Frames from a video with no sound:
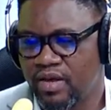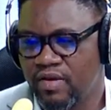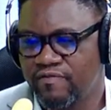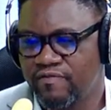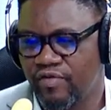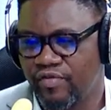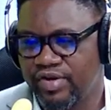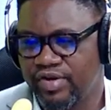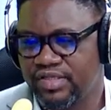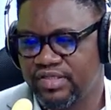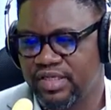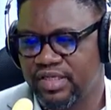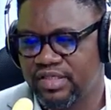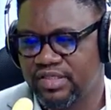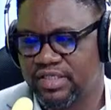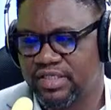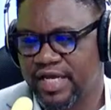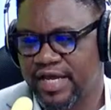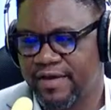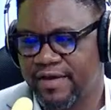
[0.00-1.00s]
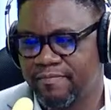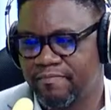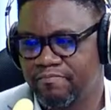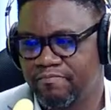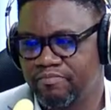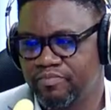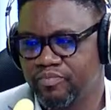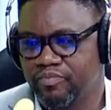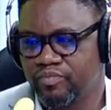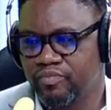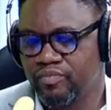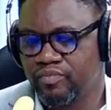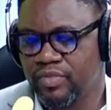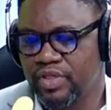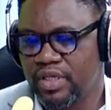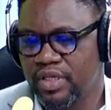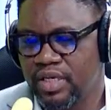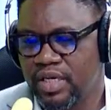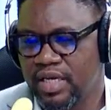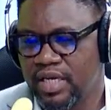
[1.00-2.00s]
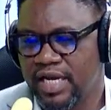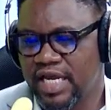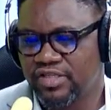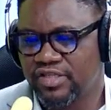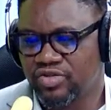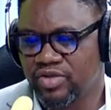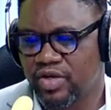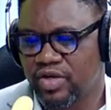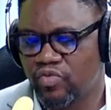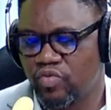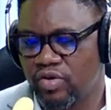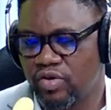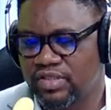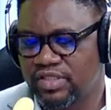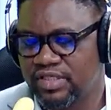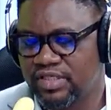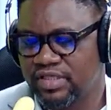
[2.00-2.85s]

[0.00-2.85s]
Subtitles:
For instance, let's look at what